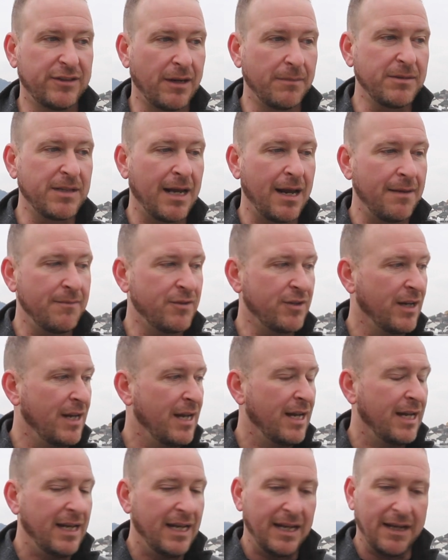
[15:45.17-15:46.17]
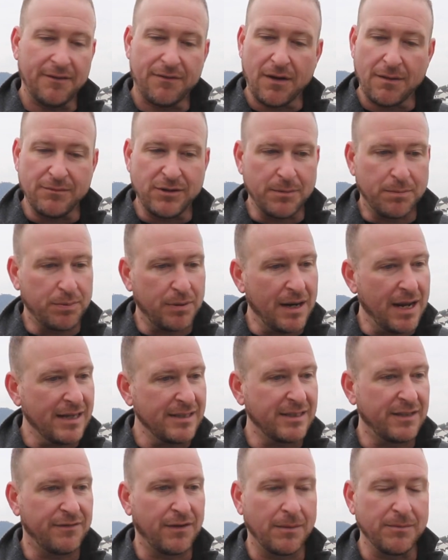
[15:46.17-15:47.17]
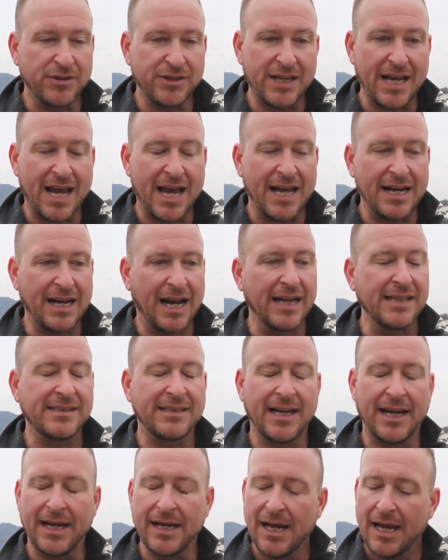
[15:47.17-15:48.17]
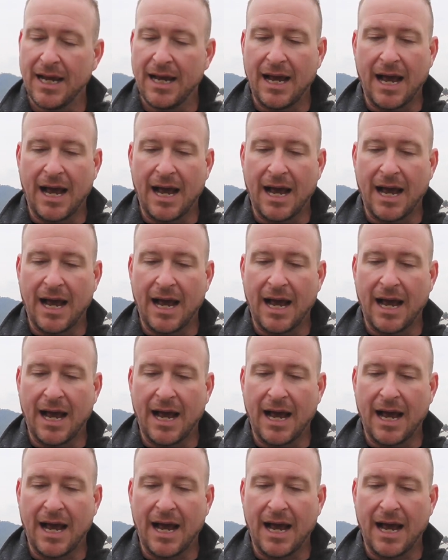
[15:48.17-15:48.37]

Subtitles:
Sometimes, if I'm depressed, if I'm sad, I say,